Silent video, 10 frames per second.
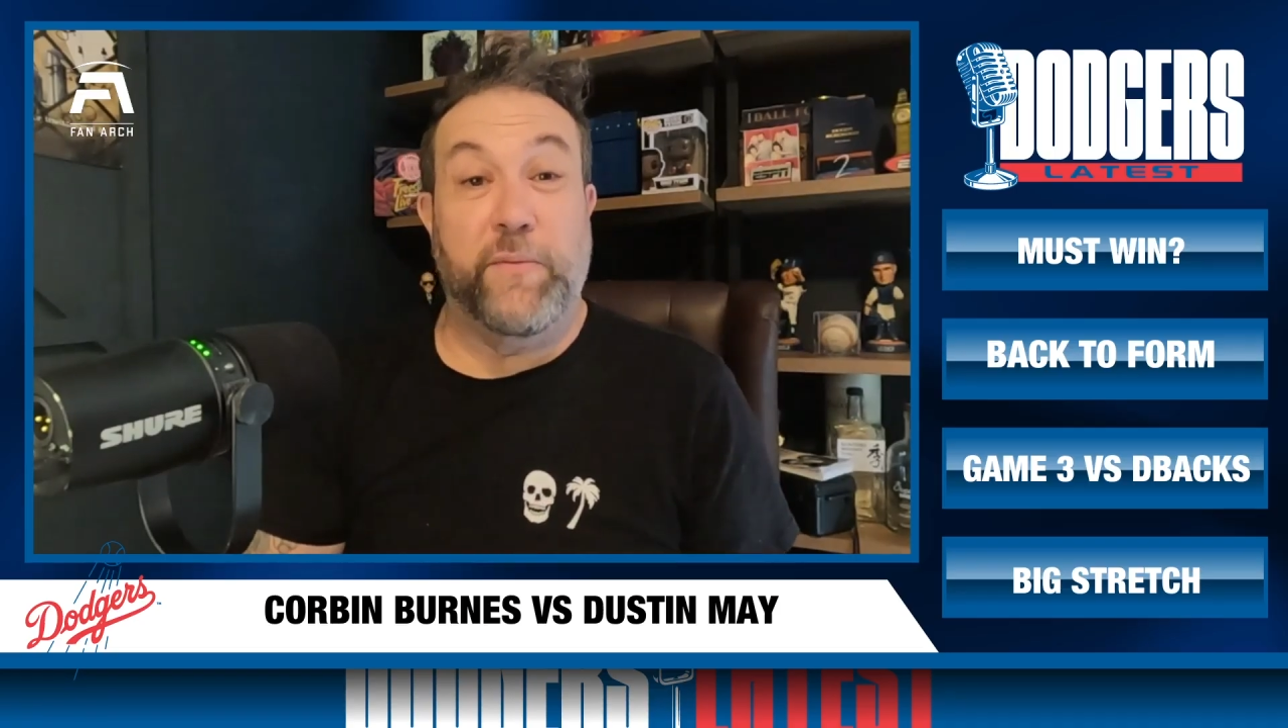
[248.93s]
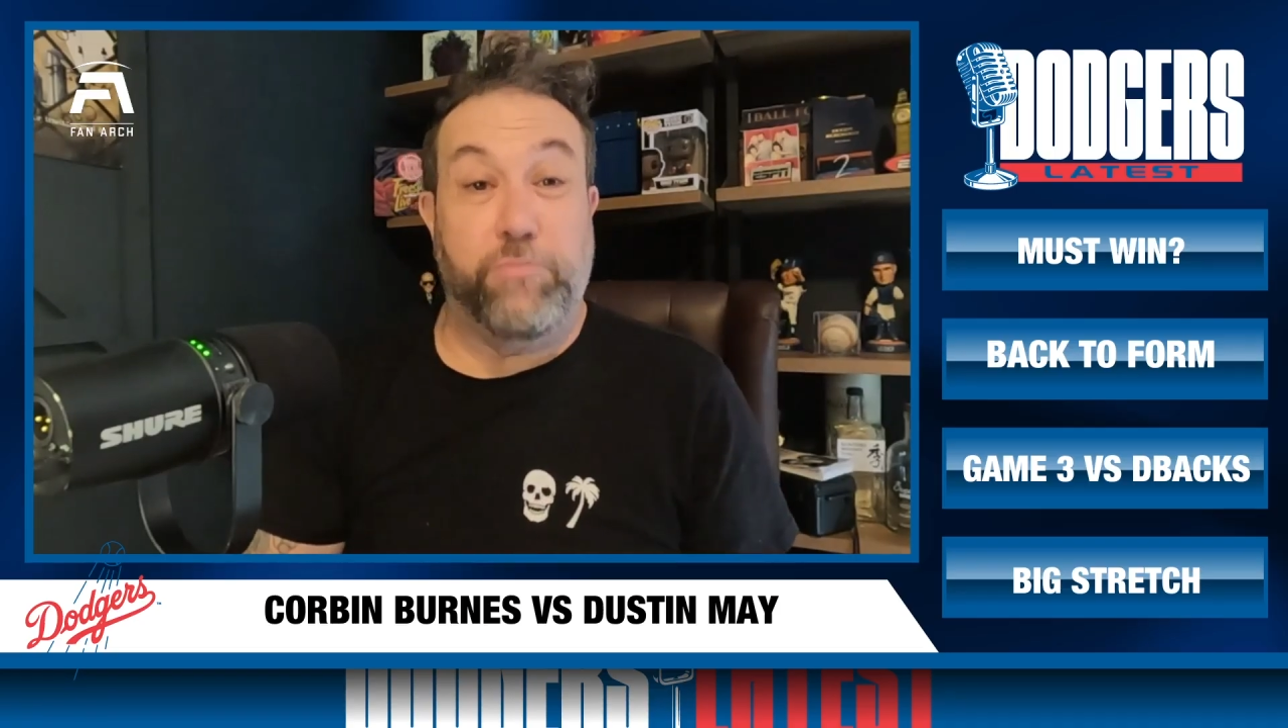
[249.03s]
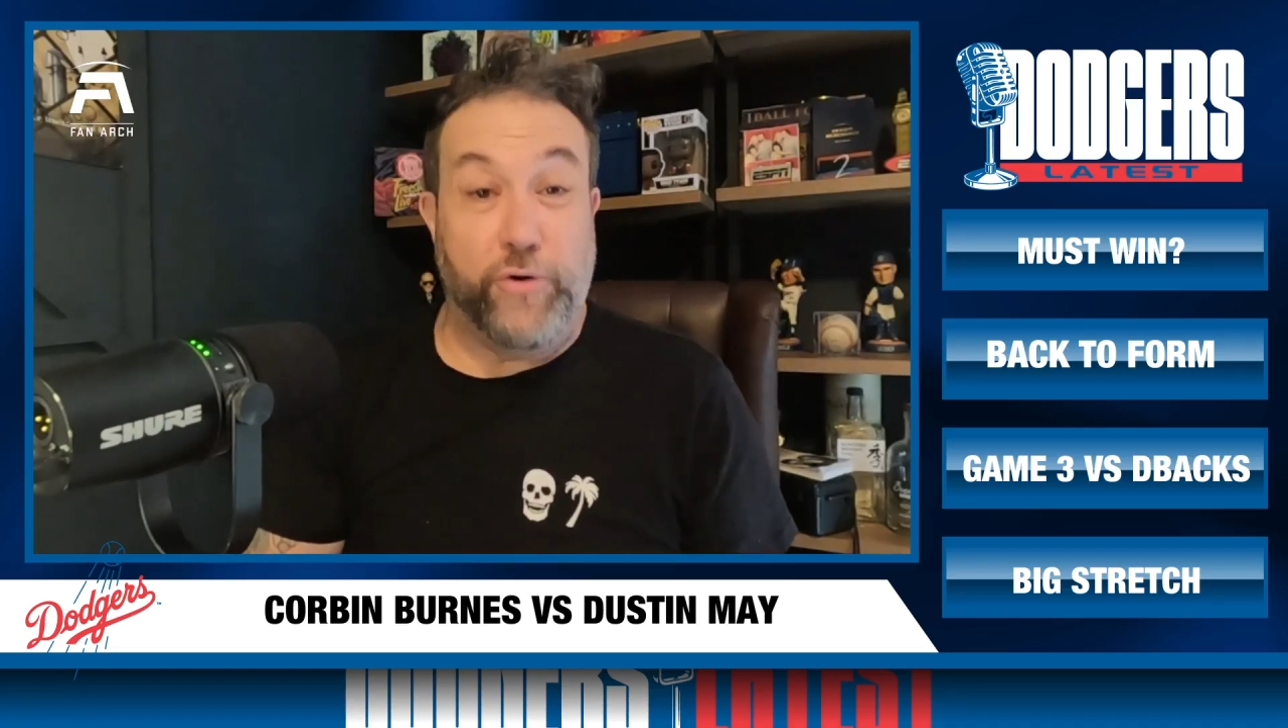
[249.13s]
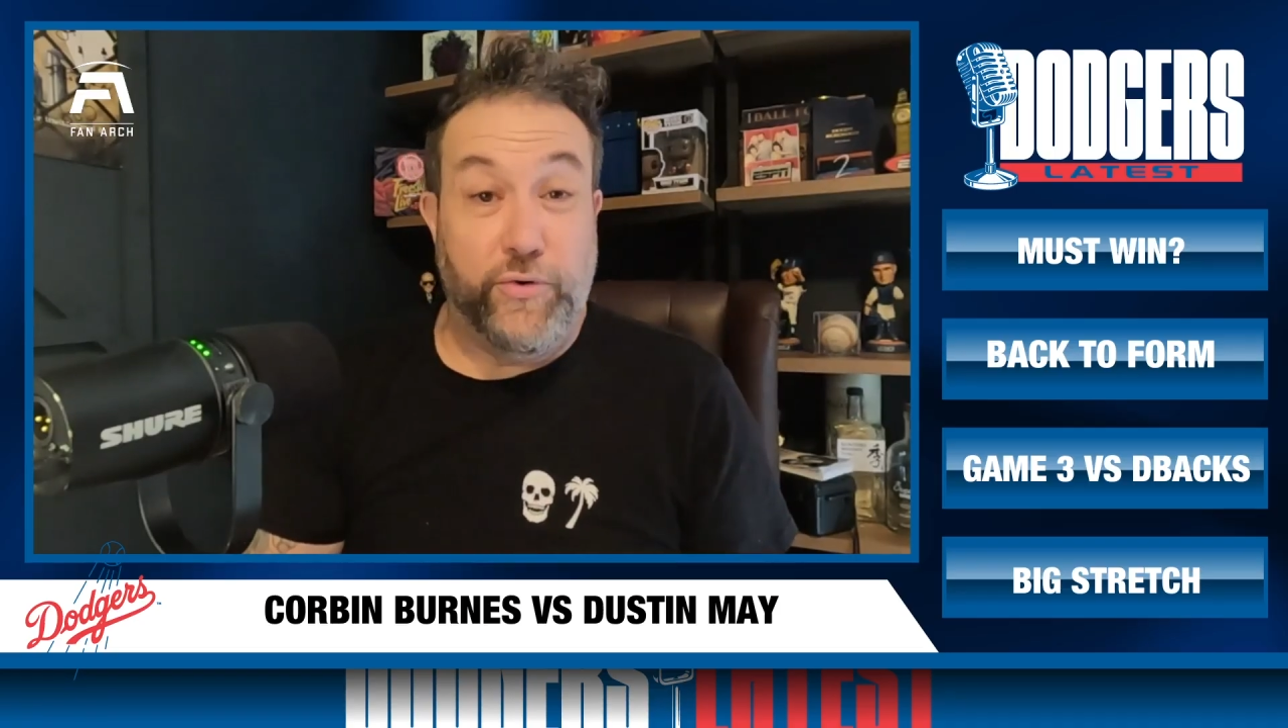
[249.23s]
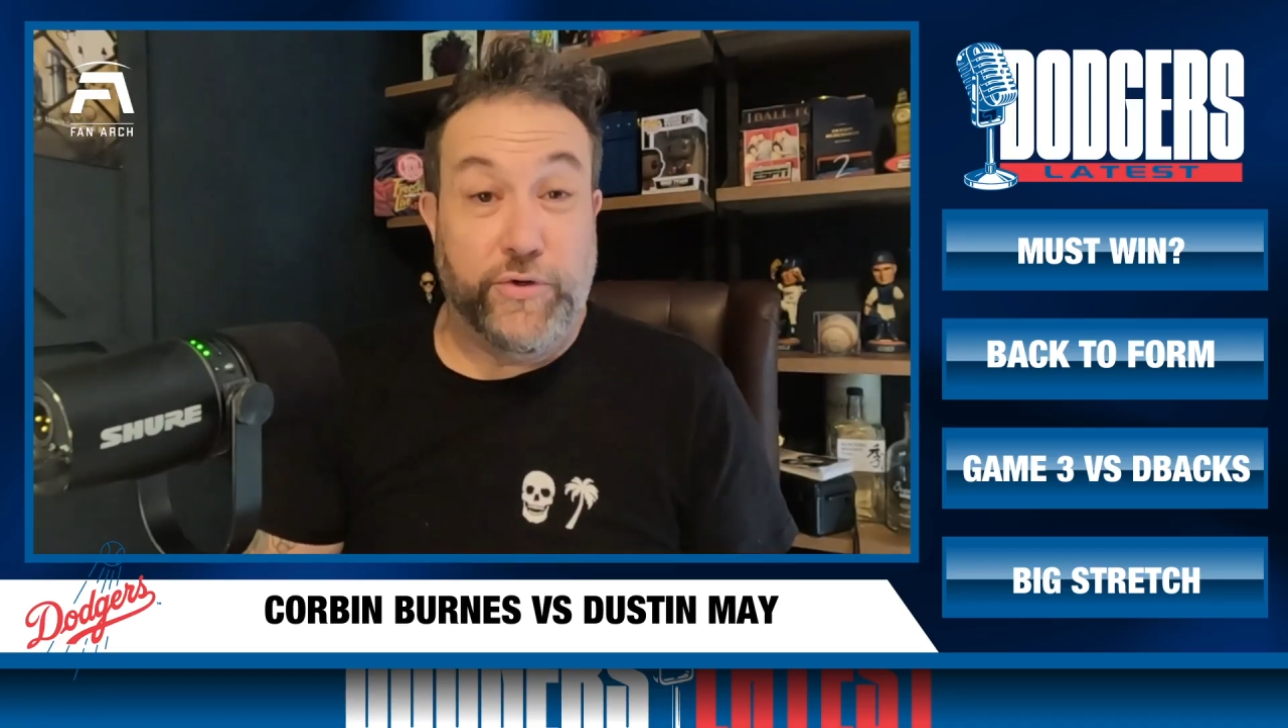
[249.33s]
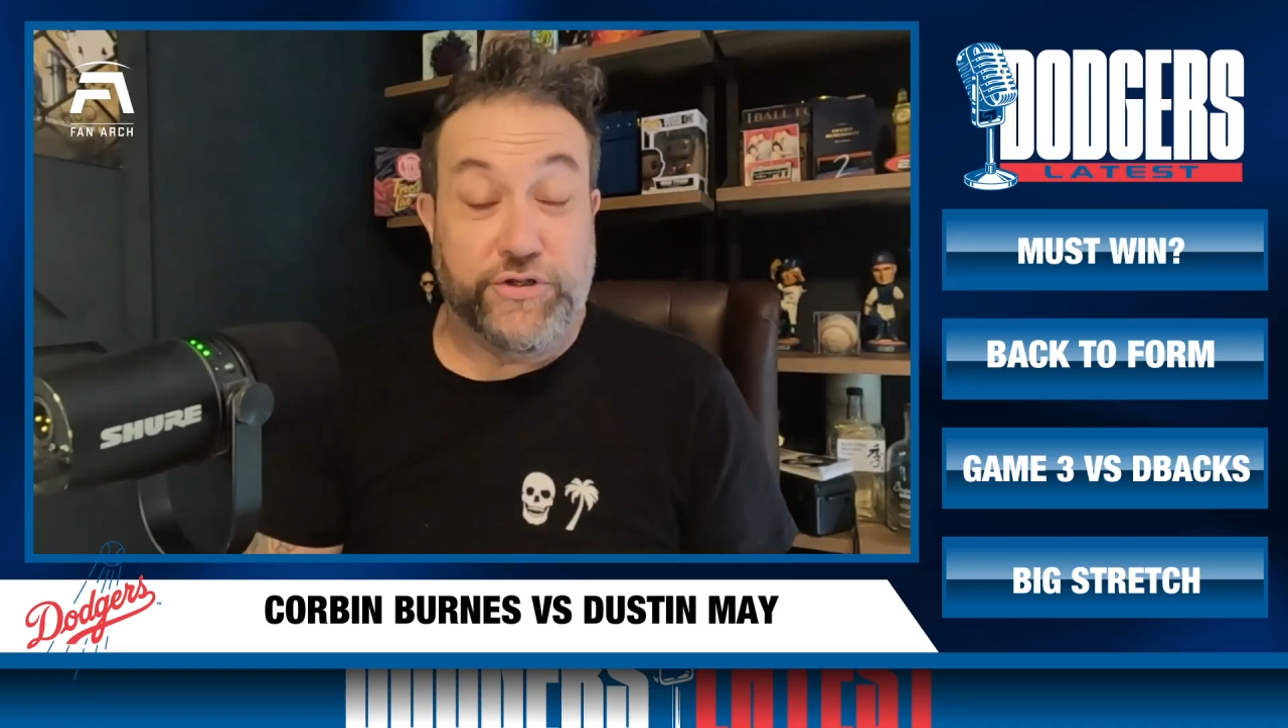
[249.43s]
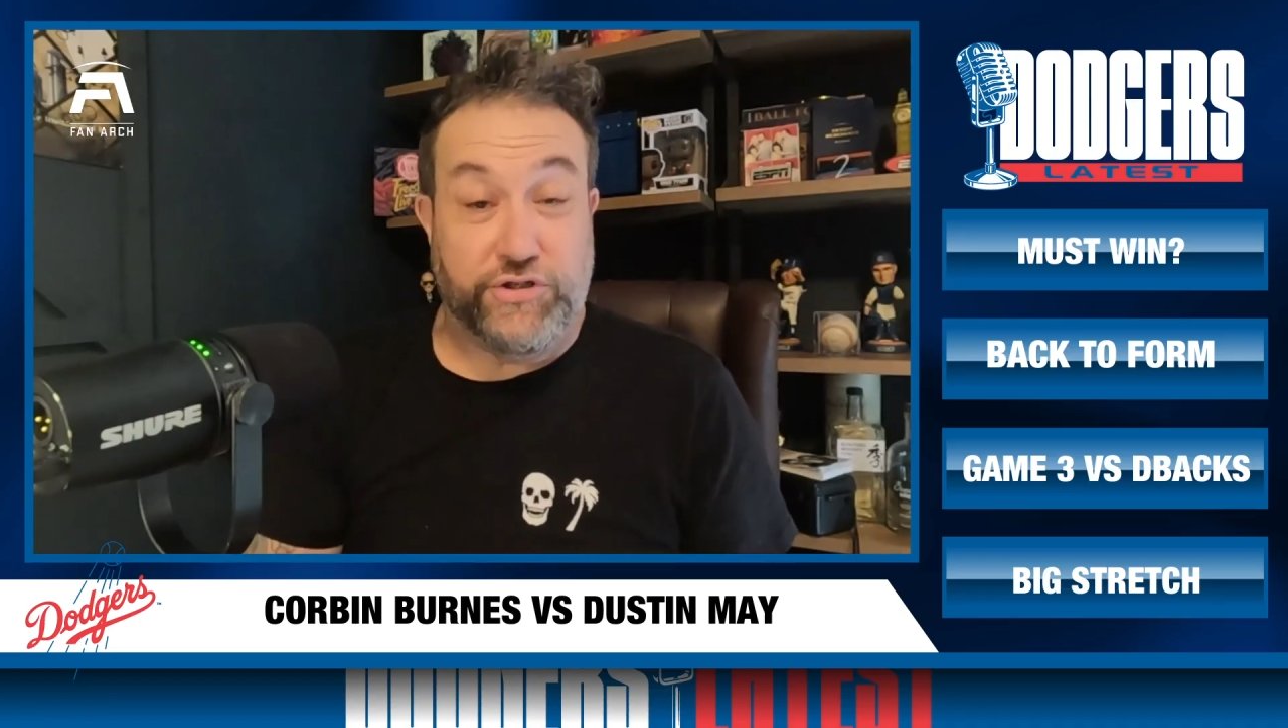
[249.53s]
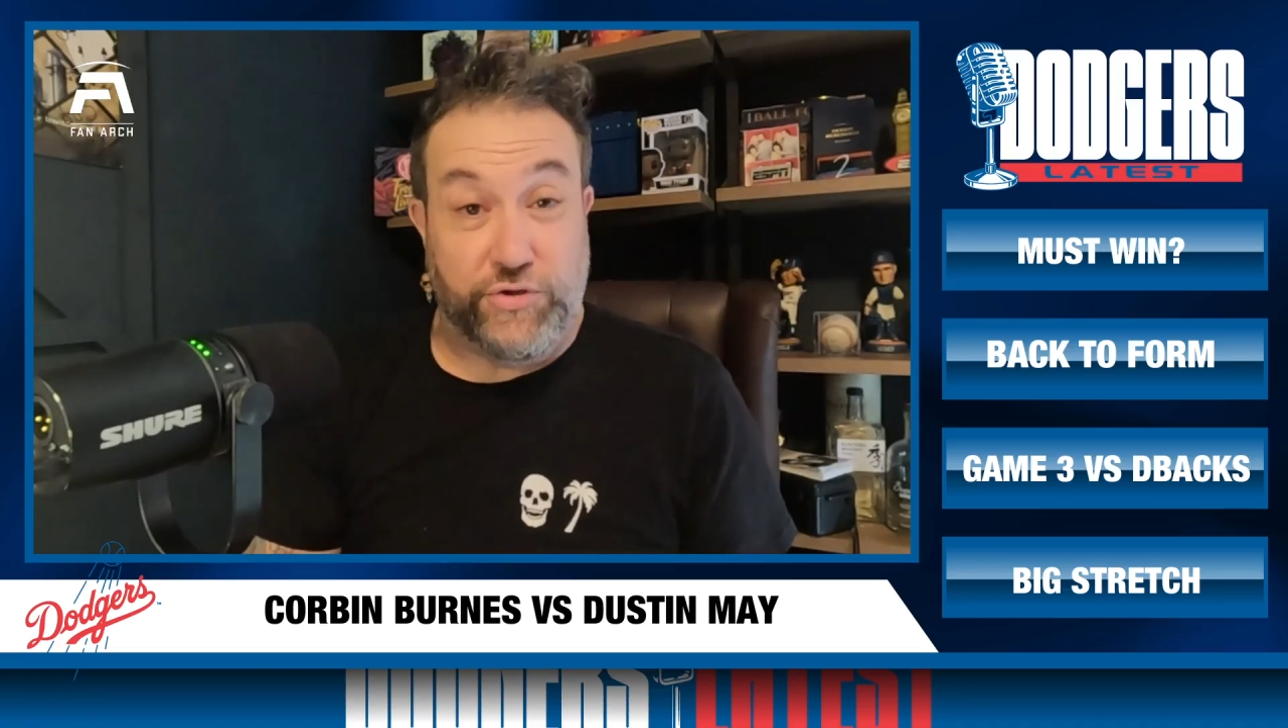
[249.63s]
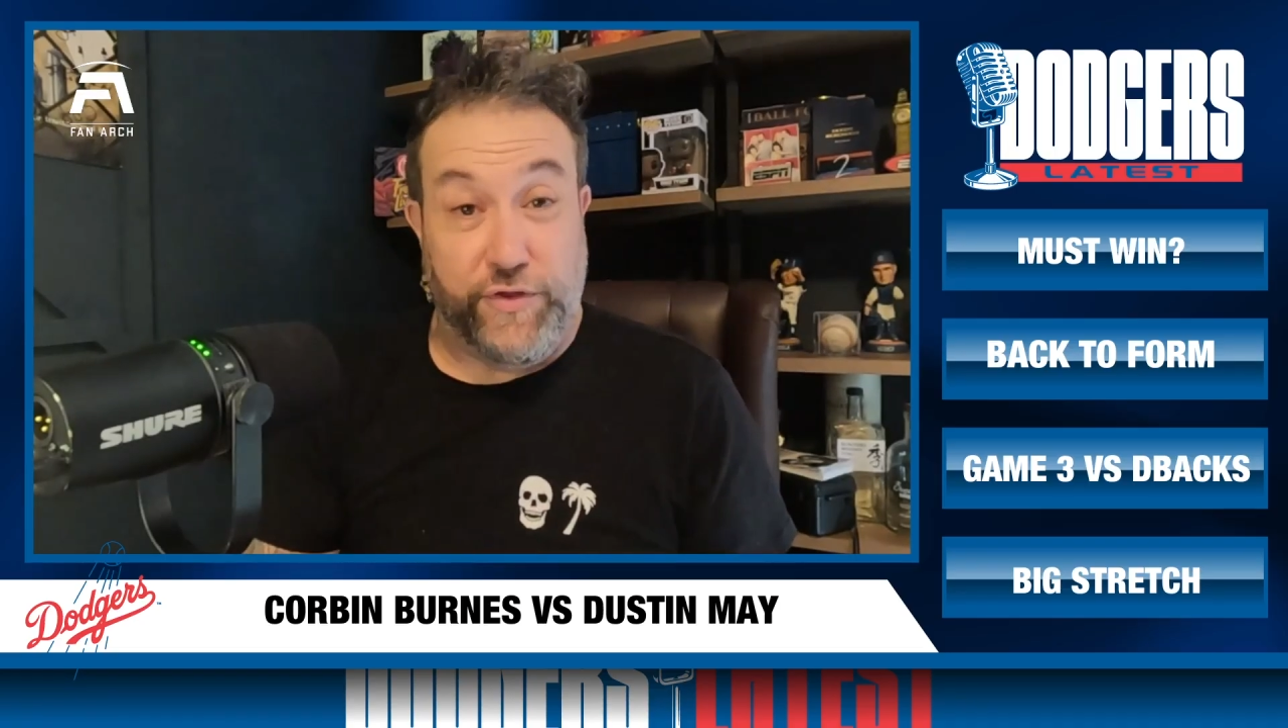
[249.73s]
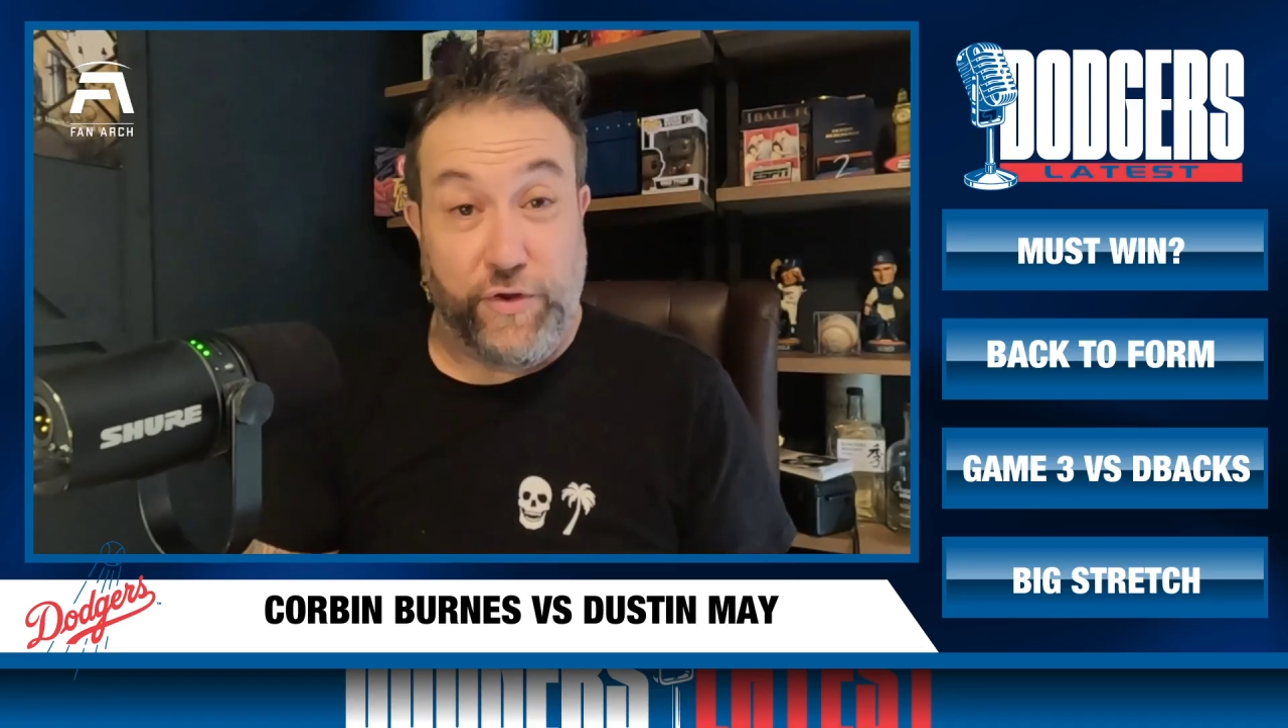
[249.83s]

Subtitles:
Brewers to the